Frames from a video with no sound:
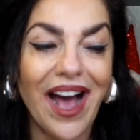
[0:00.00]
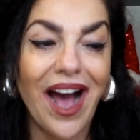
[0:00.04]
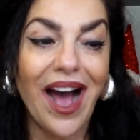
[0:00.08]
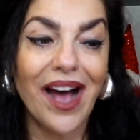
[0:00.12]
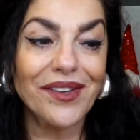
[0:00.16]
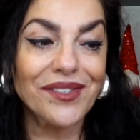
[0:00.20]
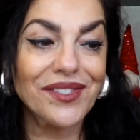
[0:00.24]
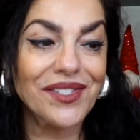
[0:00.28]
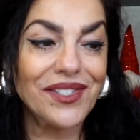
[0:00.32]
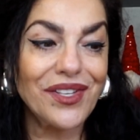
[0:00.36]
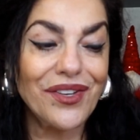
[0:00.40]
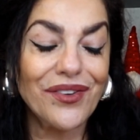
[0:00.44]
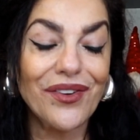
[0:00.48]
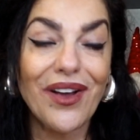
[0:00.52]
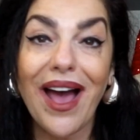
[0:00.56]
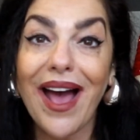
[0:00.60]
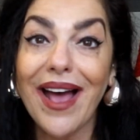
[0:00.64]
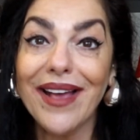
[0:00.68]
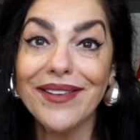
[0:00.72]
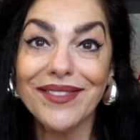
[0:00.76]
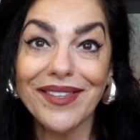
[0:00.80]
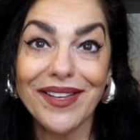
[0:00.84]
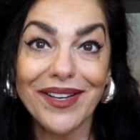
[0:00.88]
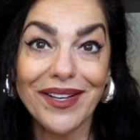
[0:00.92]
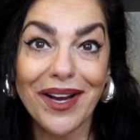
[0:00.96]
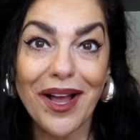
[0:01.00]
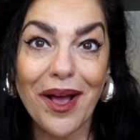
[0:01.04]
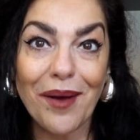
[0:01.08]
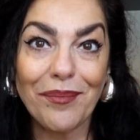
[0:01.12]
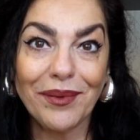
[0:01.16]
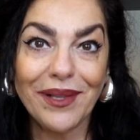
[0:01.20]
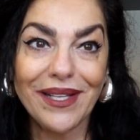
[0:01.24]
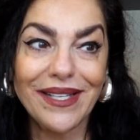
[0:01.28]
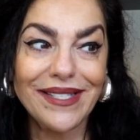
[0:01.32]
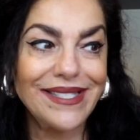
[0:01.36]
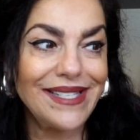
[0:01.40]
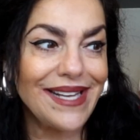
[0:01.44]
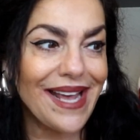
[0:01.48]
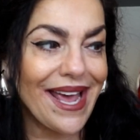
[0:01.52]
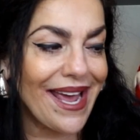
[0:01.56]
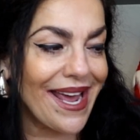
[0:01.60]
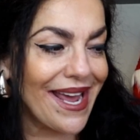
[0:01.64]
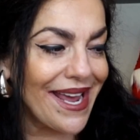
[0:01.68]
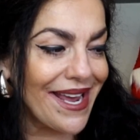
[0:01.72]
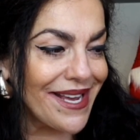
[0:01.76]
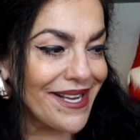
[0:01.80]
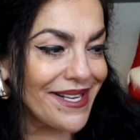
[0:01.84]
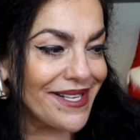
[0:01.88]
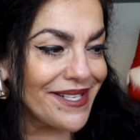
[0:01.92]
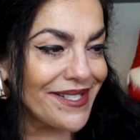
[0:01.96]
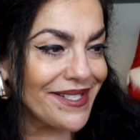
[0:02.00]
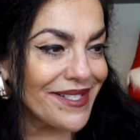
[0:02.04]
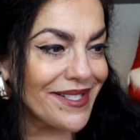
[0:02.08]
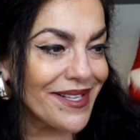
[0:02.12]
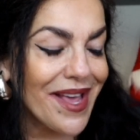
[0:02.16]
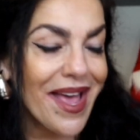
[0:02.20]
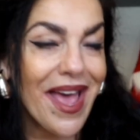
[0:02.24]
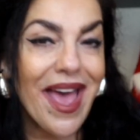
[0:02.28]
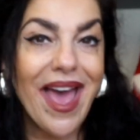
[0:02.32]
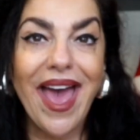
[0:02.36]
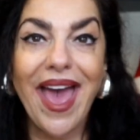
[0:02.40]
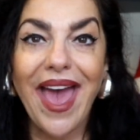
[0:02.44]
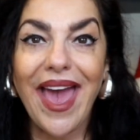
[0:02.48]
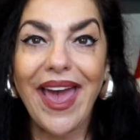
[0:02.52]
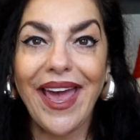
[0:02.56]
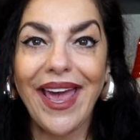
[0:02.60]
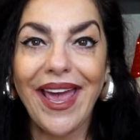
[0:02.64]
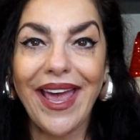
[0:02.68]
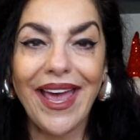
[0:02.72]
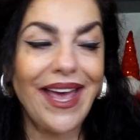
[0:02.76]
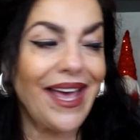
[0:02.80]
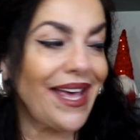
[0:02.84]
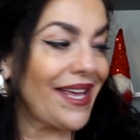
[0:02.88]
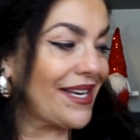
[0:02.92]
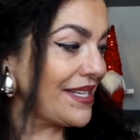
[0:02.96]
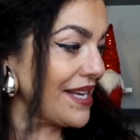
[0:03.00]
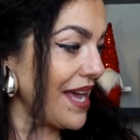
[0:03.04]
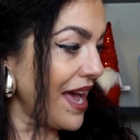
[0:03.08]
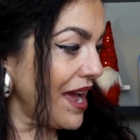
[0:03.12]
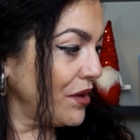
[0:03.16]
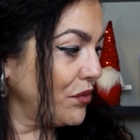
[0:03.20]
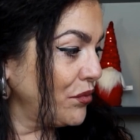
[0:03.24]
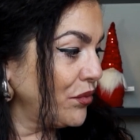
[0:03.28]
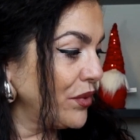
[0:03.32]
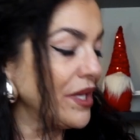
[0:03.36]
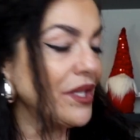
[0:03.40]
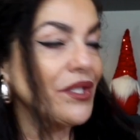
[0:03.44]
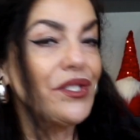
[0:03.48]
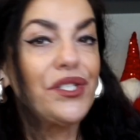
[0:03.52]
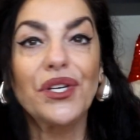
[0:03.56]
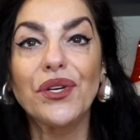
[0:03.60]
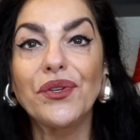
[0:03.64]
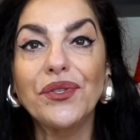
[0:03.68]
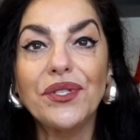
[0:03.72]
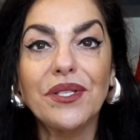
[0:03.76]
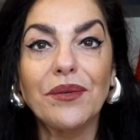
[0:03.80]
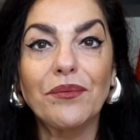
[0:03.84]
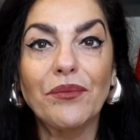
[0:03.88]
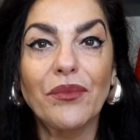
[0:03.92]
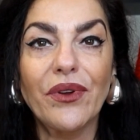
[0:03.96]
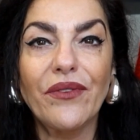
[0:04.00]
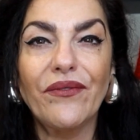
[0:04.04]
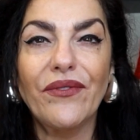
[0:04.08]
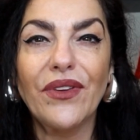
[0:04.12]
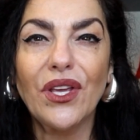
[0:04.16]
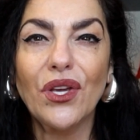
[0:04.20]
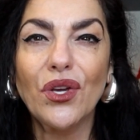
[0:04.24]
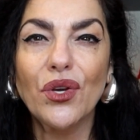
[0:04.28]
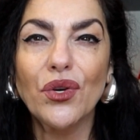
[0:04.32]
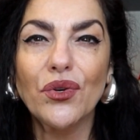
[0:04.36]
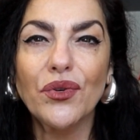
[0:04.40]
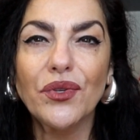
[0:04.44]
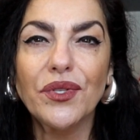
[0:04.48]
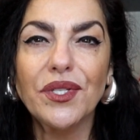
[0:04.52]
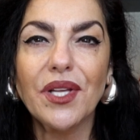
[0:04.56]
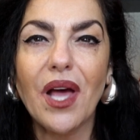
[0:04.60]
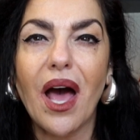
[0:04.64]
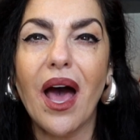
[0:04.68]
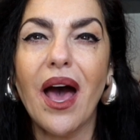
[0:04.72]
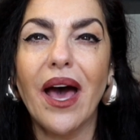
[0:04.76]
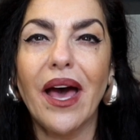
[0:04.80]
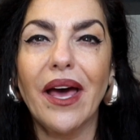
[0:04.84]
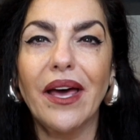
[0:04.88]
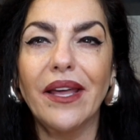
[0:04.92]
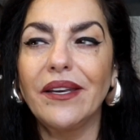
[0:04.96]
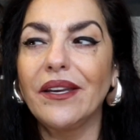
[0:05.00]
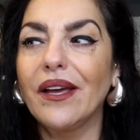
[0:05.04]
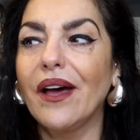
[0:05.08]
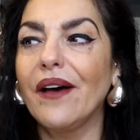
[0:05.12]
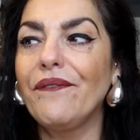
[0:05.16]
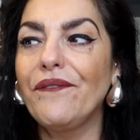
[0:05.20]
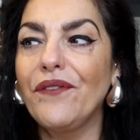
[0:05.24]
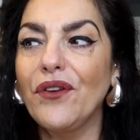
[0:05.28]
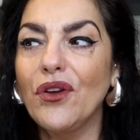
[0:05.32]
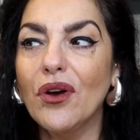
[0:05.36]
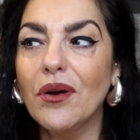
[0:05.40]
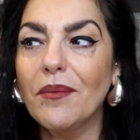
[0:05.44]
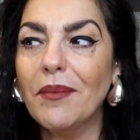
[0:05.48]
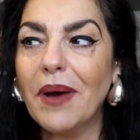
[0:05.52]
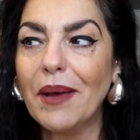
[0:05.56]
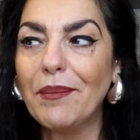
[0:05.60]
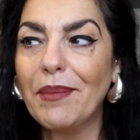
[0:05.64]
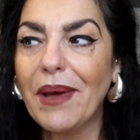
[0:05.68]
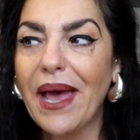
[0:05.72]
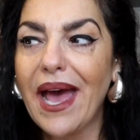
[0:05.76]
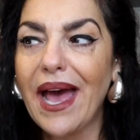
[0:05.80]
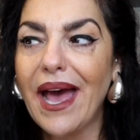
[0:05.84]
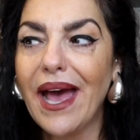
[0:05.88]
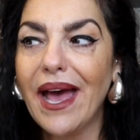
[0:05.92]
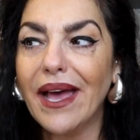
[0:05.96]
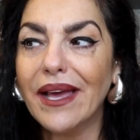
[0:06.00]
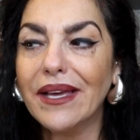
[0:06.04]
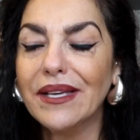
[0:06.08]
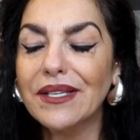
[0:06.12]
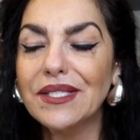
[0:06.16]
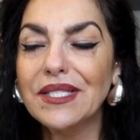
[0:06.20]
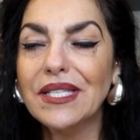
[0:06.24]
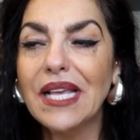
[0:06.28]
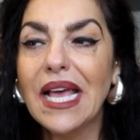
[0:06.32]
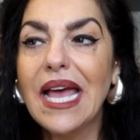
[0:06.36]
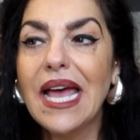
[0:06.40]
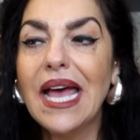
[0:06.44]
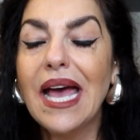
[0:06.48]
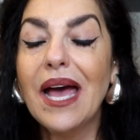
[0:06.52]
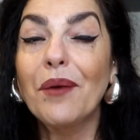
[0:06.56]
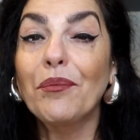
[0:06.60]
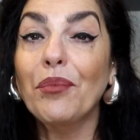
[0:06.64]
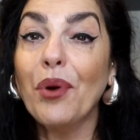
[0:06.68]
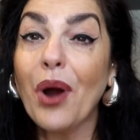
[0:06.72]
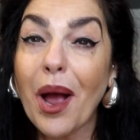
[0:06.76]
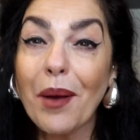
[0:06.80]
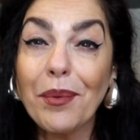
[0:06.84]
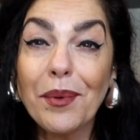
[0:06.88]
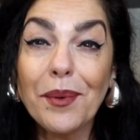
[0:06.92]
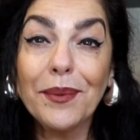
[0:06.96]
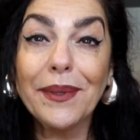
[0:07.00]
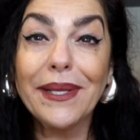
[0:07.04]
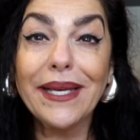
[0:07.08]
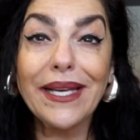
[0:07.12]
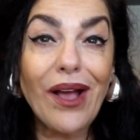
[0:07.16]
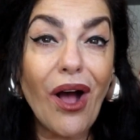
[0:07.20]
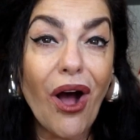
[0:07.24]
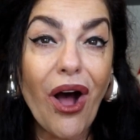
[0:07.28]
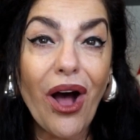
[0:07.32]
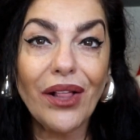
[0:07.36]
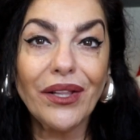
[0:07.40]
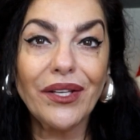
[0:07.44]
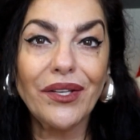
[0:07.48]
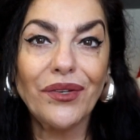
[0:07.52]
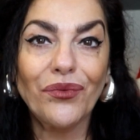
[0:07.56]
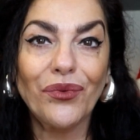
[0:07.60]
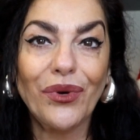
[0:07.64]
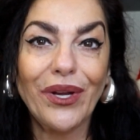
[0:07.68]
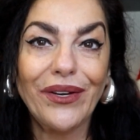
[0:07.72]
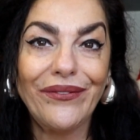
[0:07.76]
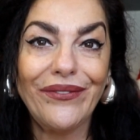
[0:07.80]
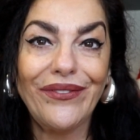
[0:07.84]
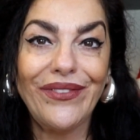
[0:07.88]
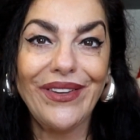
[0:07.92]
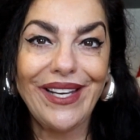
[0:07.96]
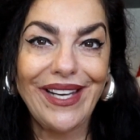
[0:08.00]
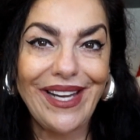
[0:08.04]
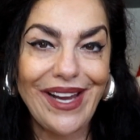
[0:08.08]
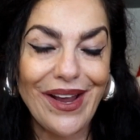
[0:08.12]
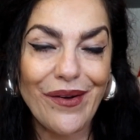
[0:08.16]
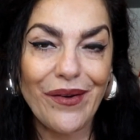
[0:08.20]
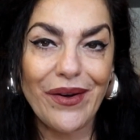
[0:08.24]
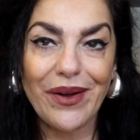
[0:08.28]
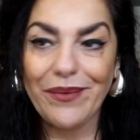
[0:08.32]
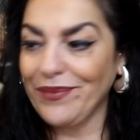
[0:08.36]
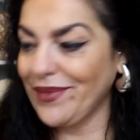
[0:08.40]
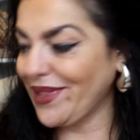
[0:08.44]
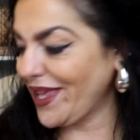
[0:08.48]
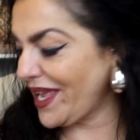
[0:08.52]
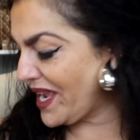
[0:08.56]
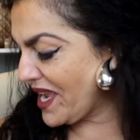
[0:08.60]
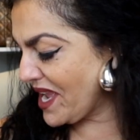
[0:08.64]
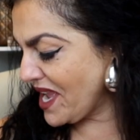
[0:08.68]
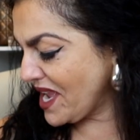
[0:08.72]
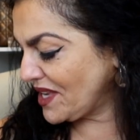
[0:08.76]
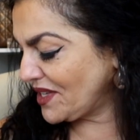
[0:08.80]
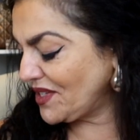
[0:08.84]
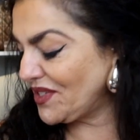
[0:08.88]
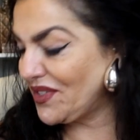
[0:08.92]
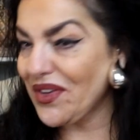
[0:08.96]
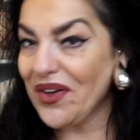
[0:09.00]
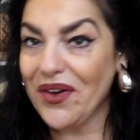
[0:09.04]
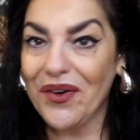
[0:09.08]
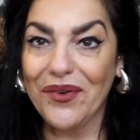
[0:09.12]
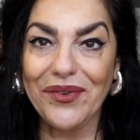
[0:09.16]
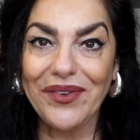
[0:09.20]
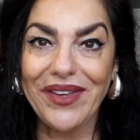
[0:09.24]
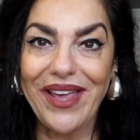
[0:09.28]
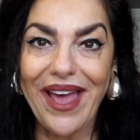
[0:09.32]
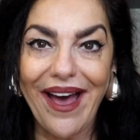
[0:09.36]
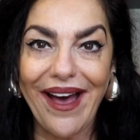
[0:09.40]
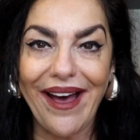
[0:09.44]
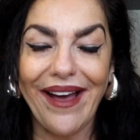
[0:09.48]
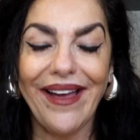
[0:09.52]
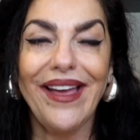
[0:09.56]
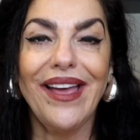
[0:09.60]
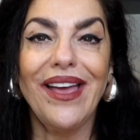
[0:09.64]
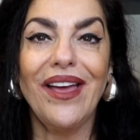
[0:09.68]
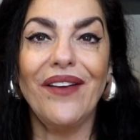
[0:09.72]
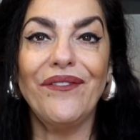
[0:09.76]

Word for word: I'll see you guys in a couple of days, and I will do some reviews on a few of my bags, probably all in one video I'm thinking. So yeah,